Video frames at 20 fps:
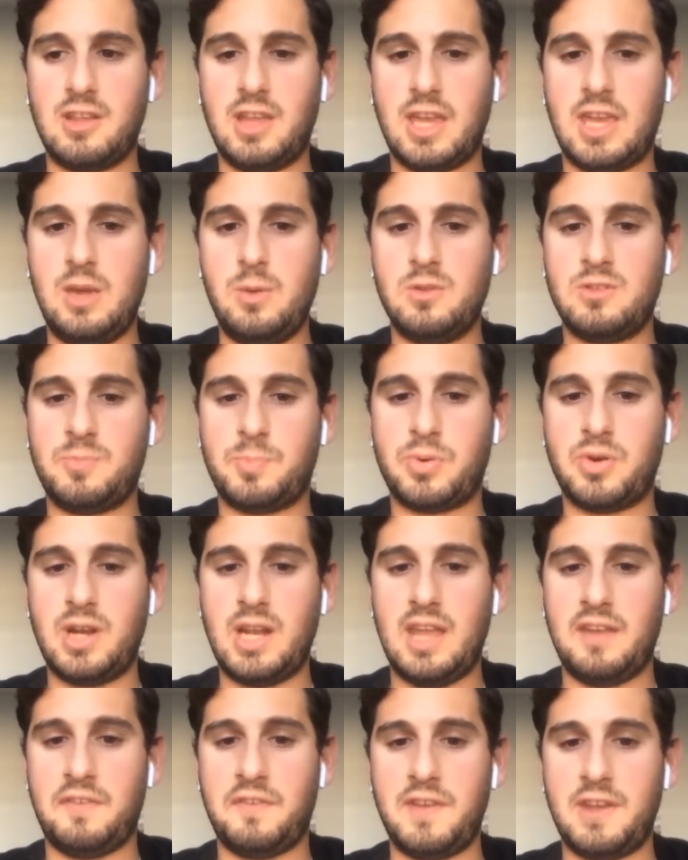Like he was
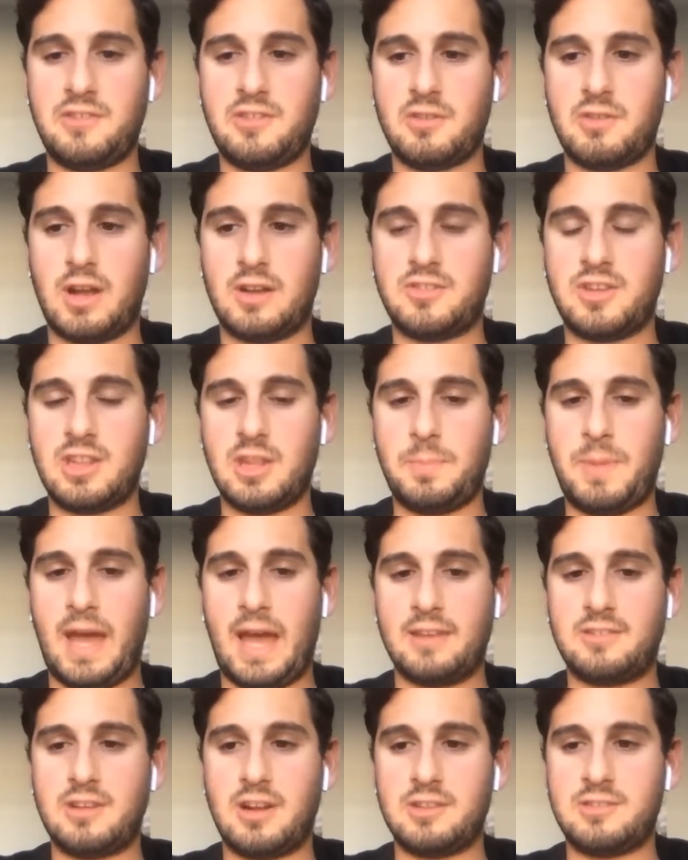pretty efficient rushing the
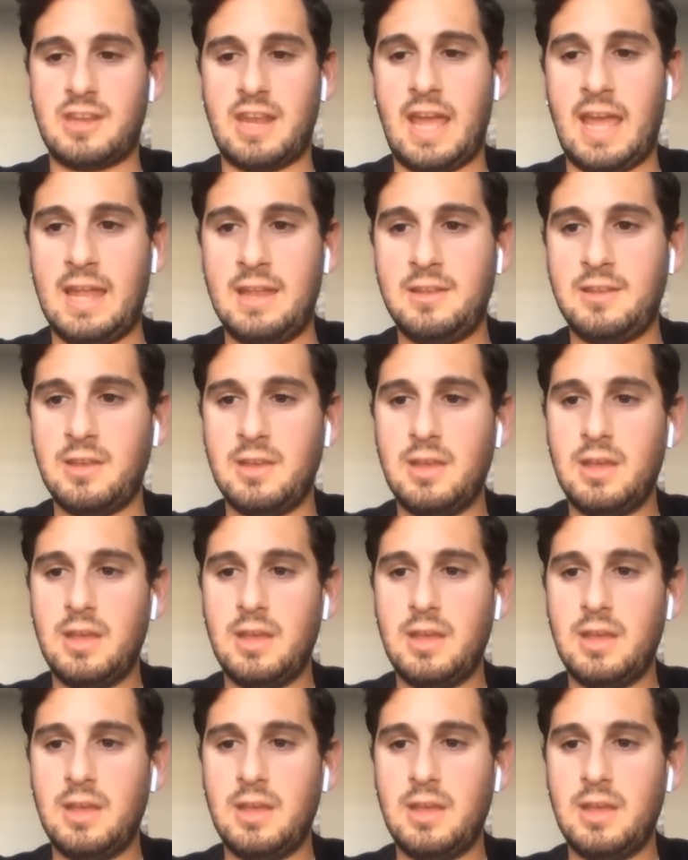passer as an end.